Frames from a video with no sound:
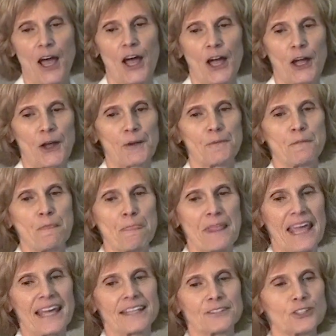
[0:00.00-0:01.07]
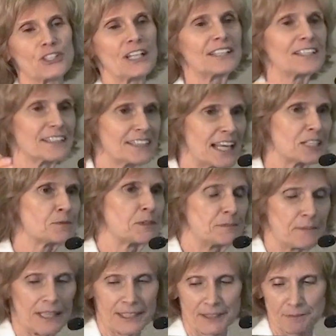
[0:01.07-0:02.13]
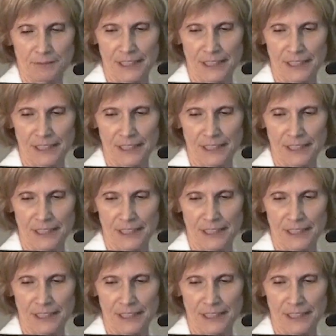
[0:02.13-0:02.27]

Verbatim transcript: Um, and Shenggen has been my,